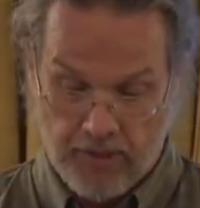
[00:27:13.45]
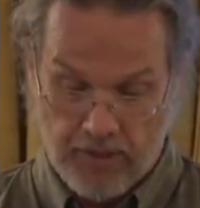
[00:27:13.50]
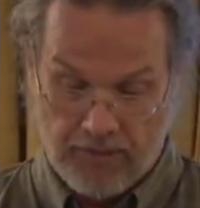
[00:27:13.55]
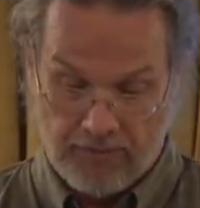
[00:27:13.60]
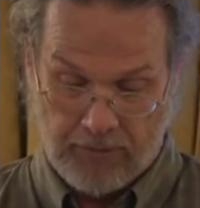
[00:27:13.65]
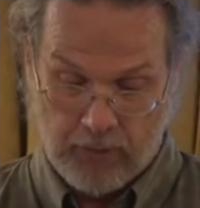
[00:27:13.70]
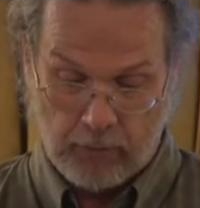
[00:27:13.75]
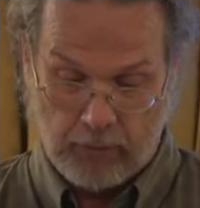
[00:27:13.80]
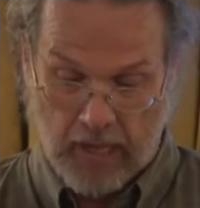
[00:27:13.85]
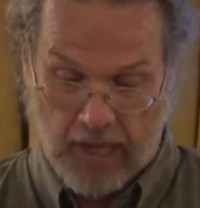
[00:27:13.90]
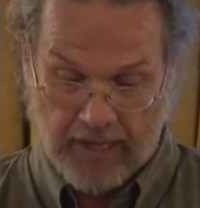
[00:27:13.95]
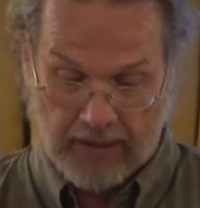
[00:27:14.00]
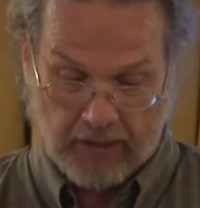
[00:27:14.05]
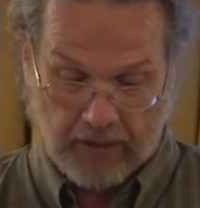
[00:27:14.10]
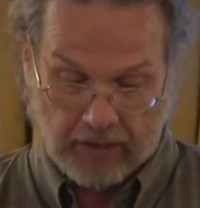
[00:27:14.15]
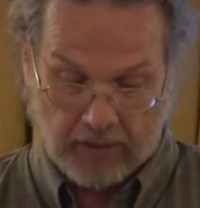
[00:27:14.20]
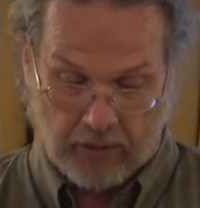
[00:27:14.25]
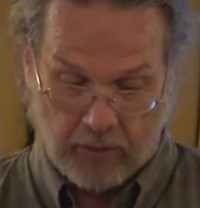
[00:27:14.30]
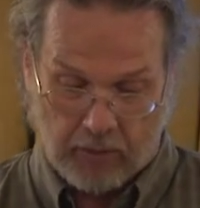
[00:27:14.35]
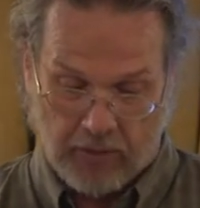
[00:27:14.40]
If you
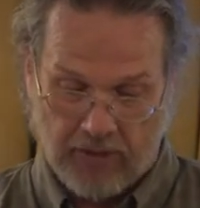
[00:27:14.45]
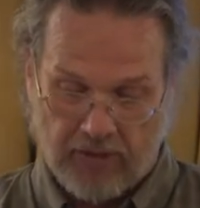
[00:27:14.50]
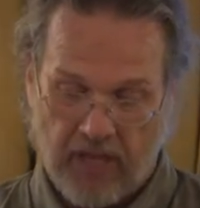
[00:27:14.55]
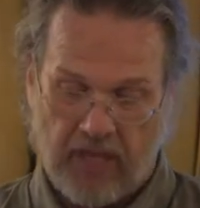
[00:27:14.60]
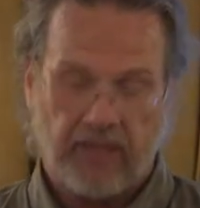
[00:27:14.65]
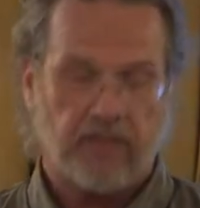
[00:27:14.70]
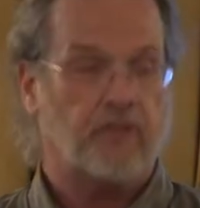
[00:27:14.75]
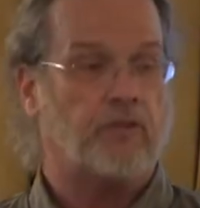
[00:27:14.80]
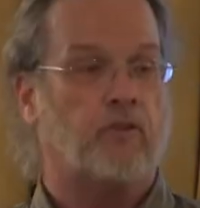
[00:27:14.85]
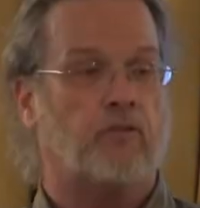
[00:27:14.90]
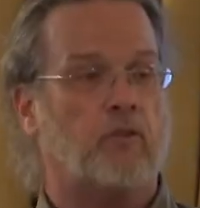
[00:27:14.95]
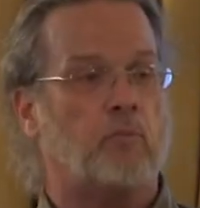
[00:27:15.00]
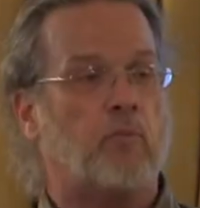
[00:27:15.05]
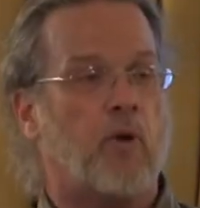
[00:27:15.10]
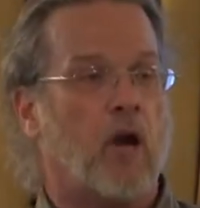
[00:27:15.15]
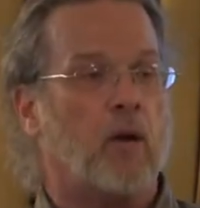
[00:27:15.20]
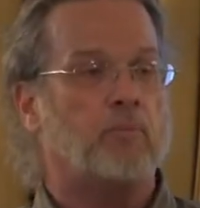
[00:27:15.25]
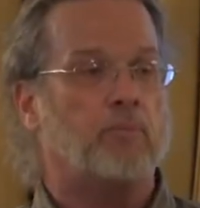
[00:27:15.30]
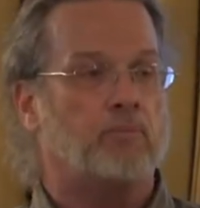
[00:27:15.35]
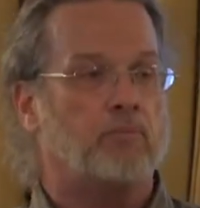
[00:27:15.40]
like, you can take this as a
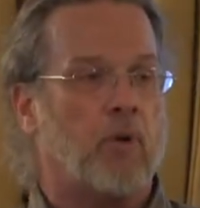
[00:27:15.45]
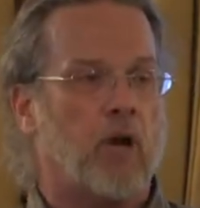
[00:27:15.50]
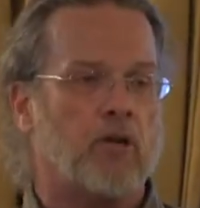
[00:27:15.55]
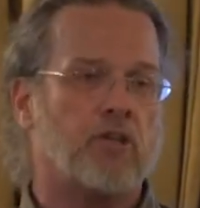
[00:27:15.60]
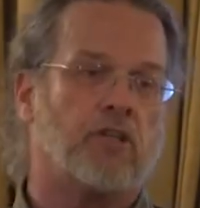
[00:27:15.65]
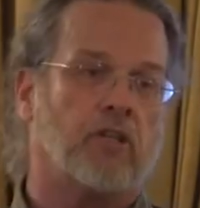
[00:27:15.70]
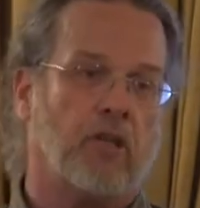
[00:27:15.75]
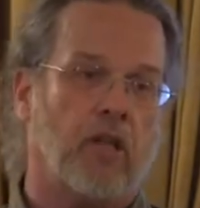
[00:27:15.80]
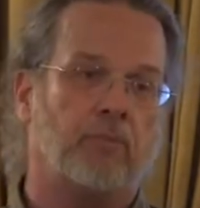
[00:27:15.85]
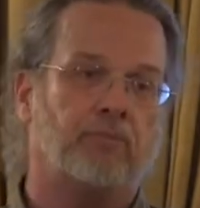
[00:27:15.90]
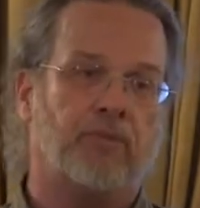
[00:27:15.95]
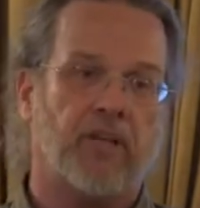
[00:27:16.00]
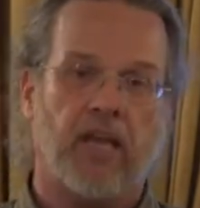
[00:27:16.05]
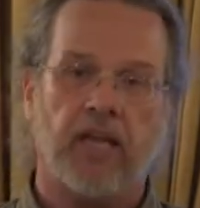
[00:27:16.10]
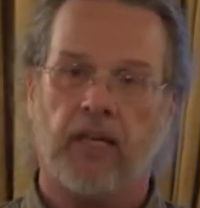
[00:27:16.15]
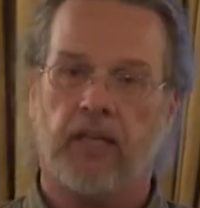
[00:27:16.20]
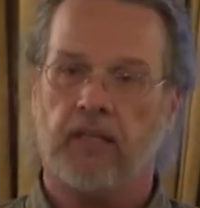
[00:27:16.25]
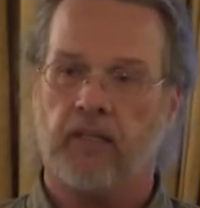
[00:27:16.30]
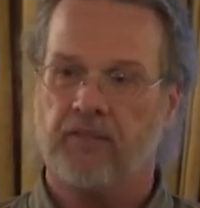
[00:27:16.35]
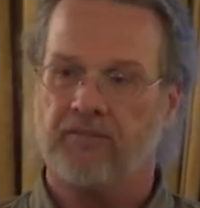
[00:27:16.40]
partial
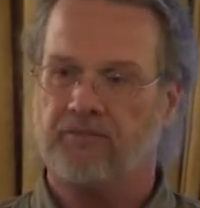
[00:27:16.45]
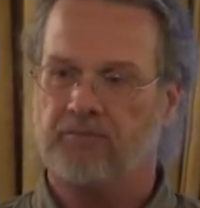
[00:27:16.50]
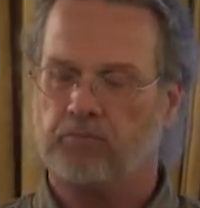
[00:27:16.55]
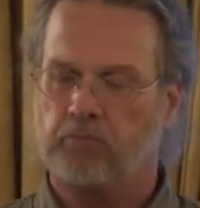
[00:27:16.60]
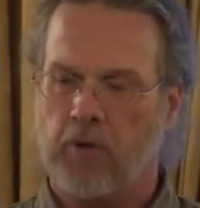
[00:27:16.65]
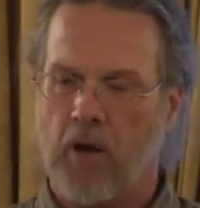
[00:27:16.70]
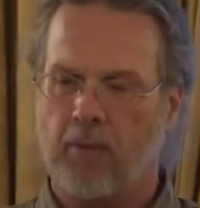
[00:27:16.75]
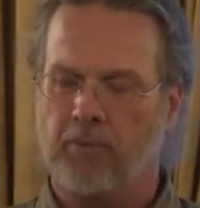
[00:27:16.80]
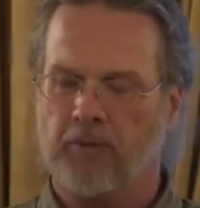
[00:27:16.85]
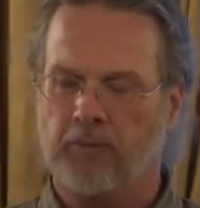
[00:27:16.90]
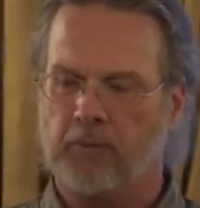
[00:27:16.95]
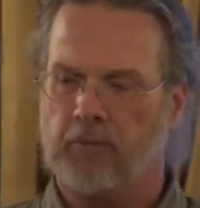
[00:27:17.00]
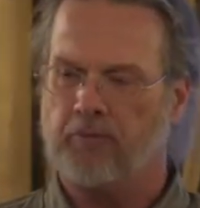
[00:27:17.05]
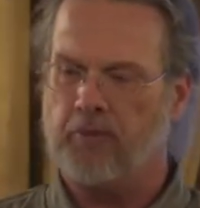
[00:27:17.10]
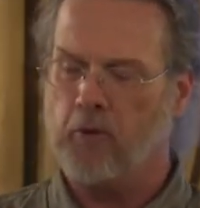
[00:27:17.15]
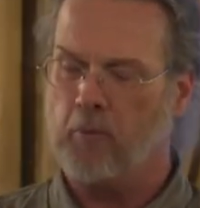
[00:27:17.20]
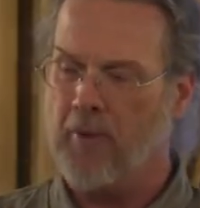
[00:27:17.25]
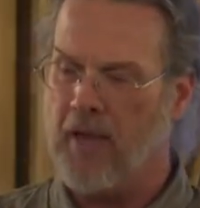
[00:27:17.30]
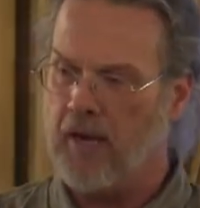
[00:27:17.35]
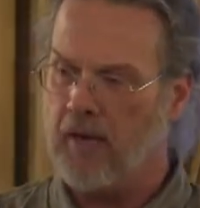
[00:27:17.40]
updating of problems of
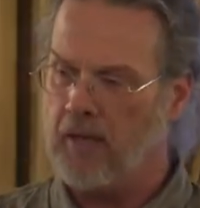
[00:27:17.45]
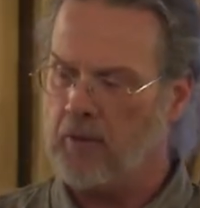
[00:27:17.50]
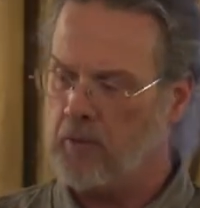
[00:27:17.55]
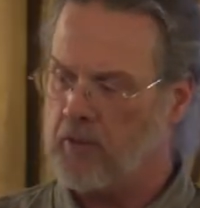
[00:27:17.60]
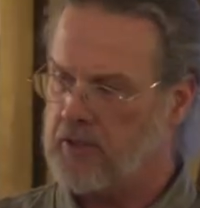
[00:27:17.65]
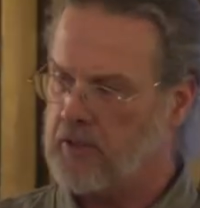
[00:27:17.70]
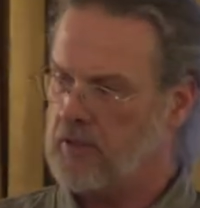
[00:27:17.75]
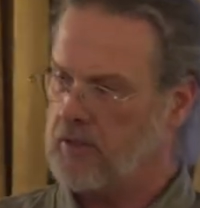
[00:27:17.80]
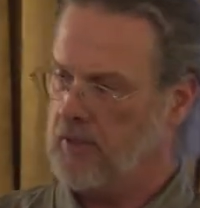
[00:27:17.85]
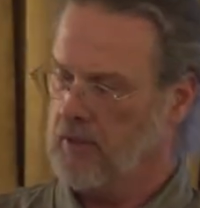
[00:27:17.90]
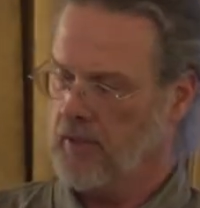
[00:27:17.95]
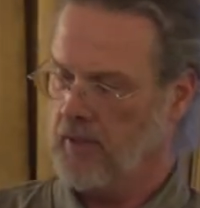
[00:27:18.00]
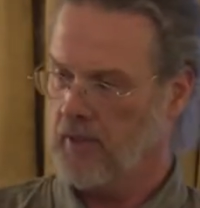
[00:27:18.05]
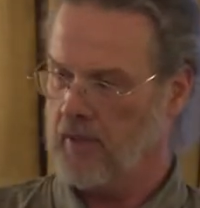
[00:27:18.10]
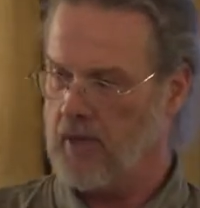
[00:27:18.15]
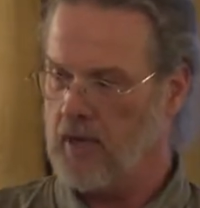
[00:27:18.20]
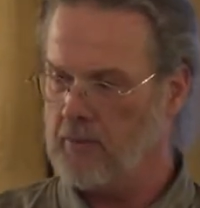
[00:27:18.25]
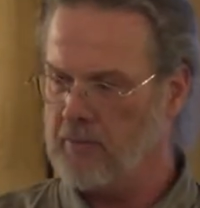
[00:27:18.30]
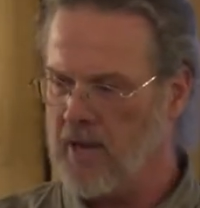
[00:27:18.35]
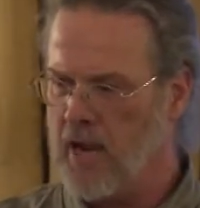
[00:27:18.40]
humanity, which
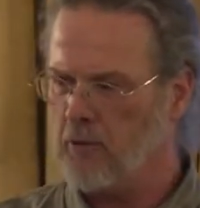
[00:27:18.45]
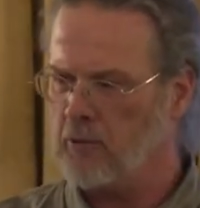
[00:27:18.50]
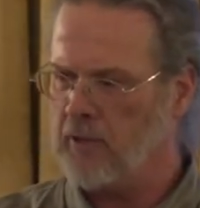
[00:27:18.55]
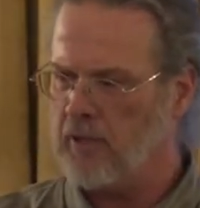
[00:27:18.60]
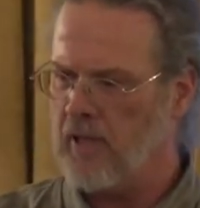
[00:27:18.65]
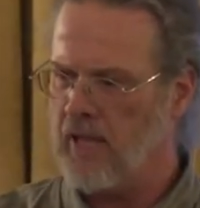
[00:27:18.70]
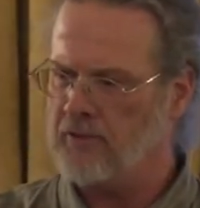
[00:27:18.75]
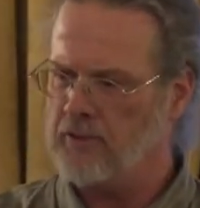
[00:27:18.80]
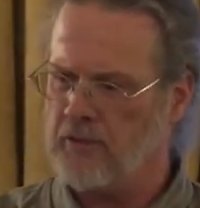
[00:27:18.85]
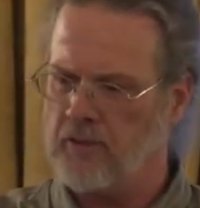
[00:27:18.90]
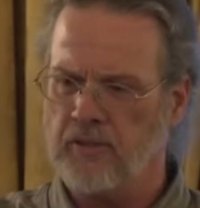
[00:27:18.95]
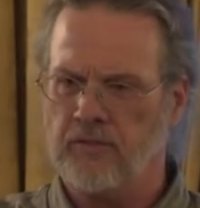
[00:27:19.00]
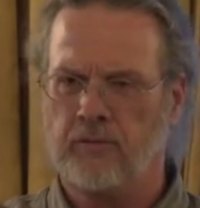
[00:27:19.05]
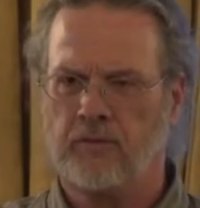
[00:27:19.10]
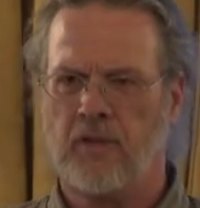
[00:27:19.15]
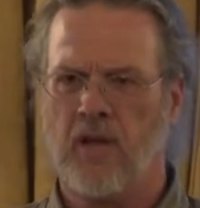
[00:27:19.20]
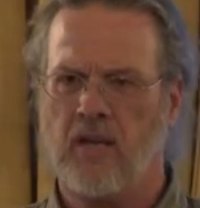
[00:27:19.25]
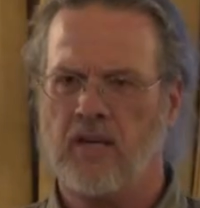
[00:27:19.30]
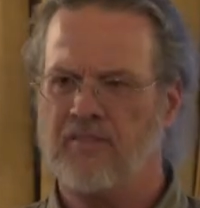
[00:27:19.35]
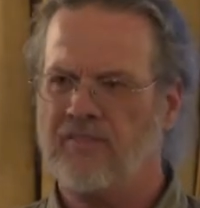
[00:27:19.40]
I'm now realizing is
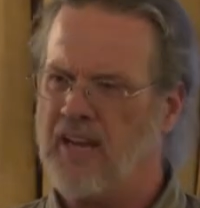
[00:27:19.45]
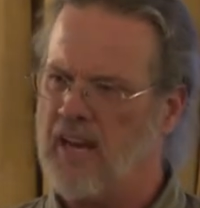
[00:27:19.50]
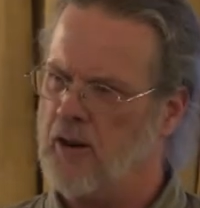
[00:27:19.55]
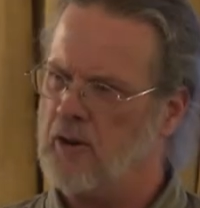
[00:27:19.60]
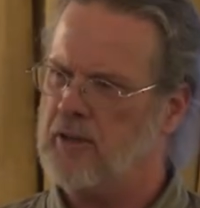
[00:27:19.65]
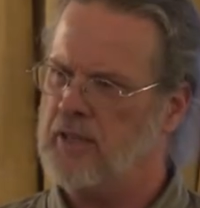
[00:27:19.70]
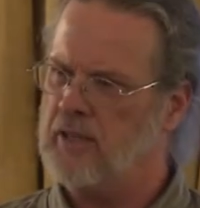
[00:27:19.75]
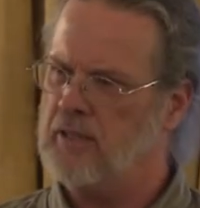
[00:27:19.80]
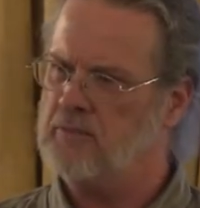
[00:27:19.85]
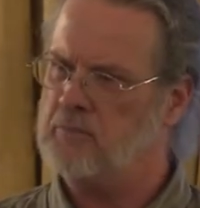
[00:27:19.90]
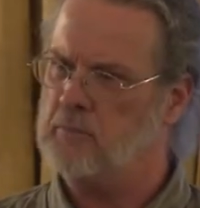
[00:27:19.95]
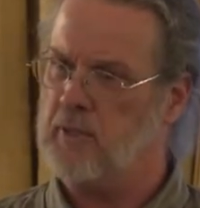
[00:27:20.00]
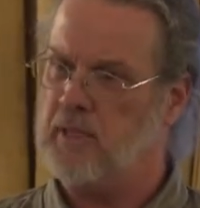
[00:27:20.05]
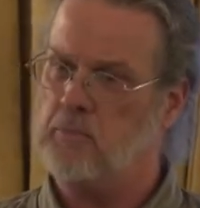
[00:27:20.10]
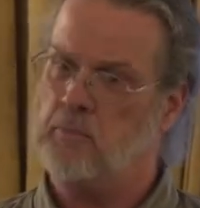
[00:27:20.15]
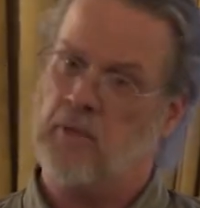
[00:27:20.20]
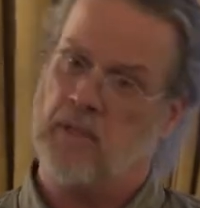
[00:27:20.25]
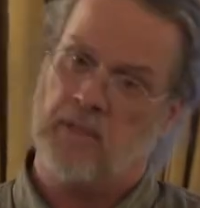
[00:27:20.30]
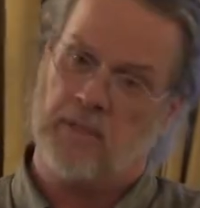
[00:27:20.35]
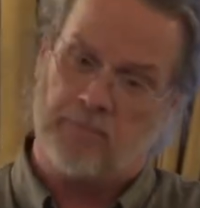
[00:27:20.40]
kind of arrogant of me,
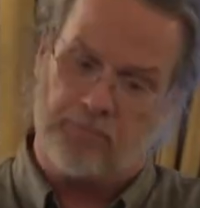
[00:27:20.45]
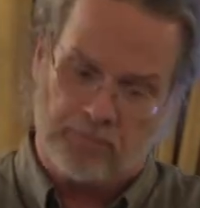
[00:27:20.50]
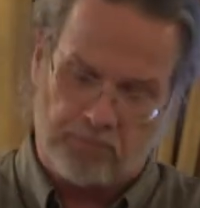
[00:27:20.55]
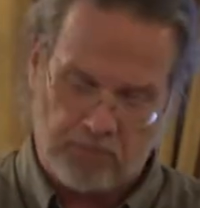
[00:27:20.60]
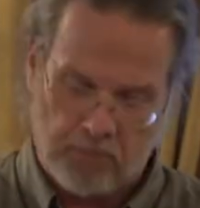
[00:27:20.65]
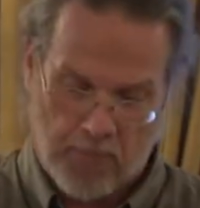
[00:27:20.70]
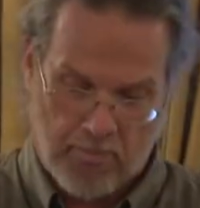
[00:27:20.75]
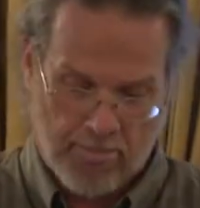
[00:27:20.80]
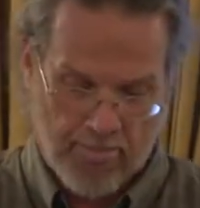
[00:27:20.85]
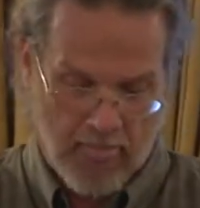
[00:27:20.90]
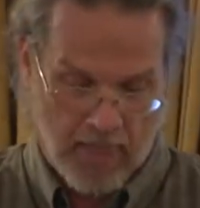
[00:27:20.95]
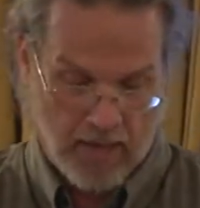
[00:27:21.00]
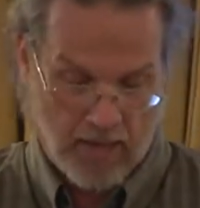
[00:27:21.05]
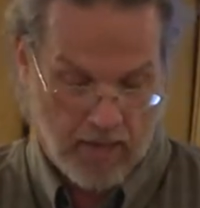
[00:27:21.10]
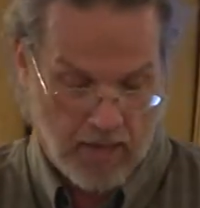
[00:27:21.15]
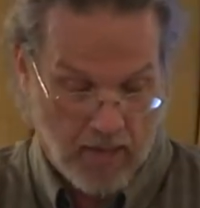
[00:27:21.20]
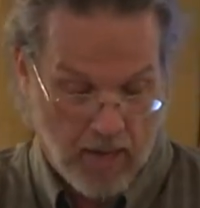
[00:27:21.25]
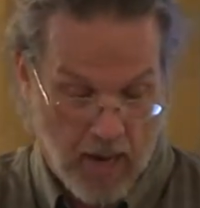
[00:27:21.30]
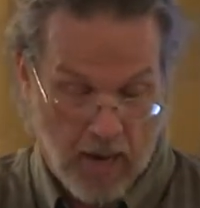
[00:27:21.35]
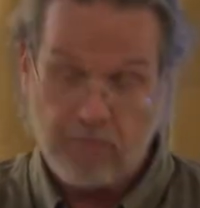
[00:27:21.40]
but
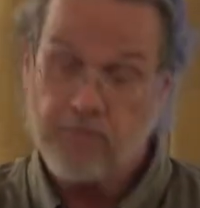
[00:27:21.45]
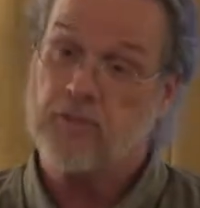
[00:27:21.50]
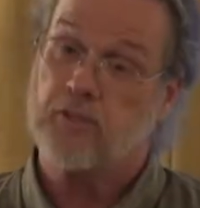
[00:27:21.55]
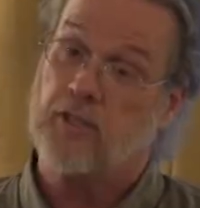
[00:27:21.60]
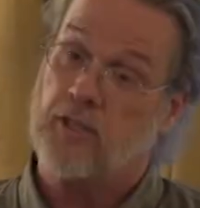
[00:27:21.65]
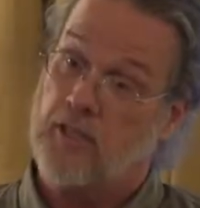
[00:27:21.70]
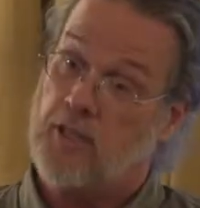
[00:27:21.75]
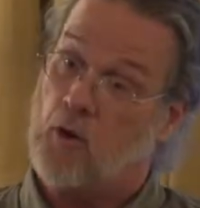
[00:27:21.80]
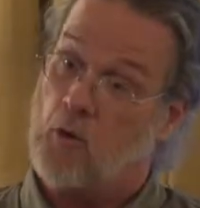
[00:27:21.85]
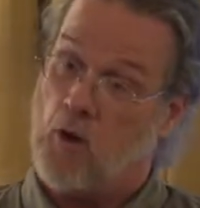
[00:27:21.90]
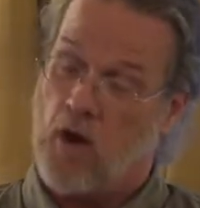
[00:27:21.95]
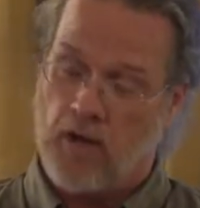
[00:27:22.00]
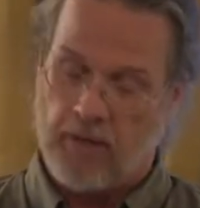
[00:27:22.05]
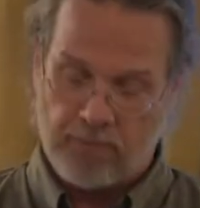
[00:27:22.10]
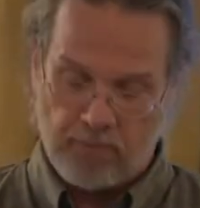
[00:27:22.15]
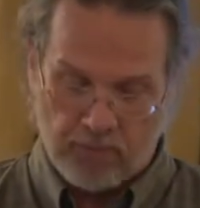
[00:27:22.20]
I'm just going to go on.